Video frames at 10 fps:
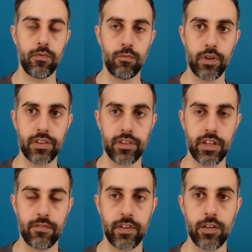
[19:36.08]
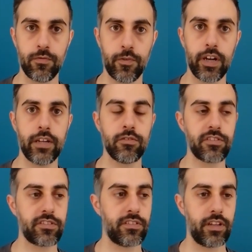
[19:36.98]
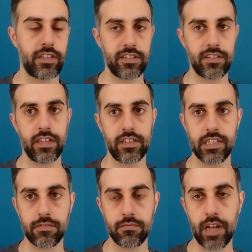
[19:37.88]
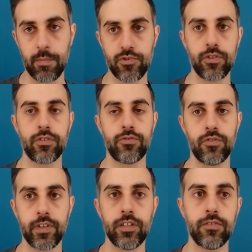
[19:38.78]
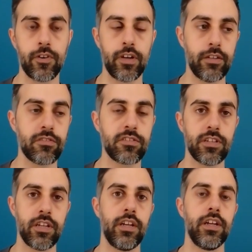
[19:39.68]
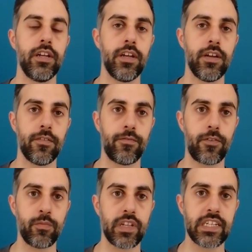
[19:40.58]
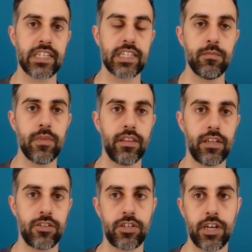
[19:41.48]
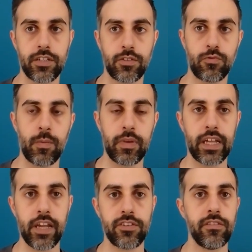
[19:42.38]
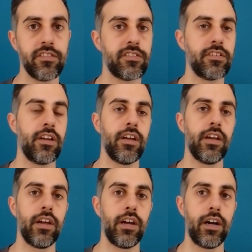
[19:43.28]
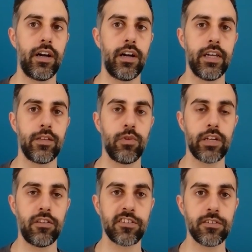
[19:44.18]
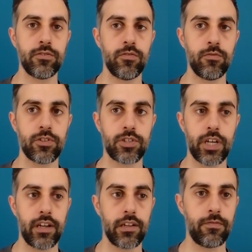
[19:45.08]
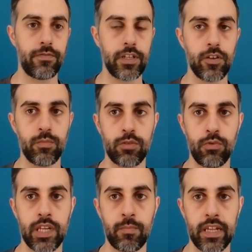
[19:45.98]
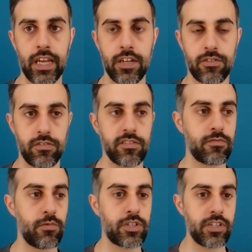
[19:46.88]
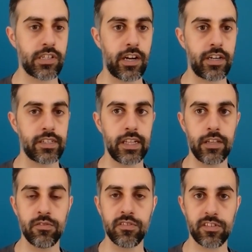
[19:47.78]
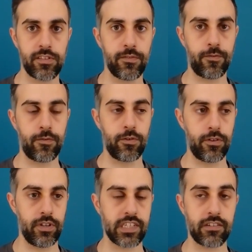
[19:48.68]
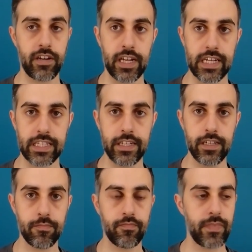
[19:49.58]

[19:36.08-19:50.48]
with video for Linux that is captured through video for Linux from the system and then shared to applications. And we can also do sharing of video between applications, which is currently used for screencasting.